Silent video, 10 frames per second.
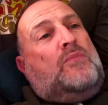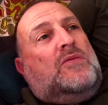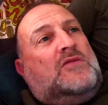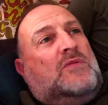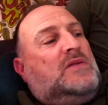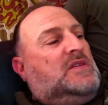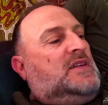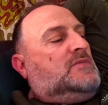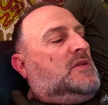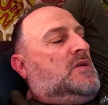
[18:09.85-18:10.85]
Price-wise, it
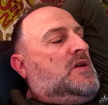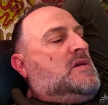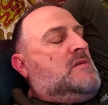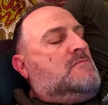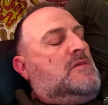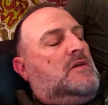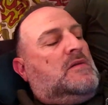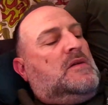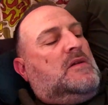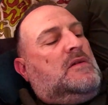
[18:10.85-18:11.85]
seems okay. I
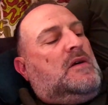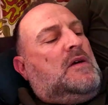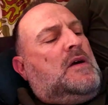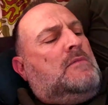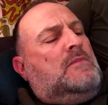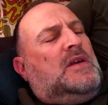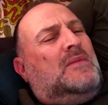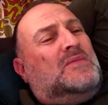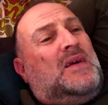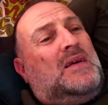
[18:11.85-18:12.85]
think it
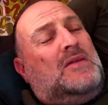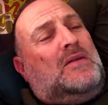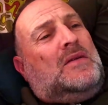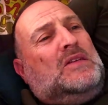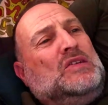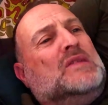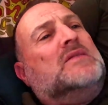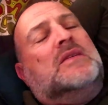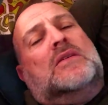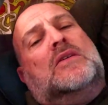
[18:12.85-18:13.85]
comes out at like
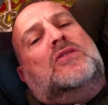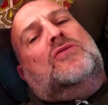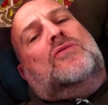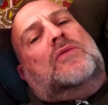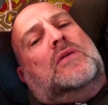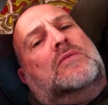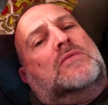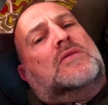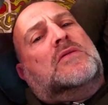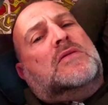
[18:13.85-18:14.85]
99 euros.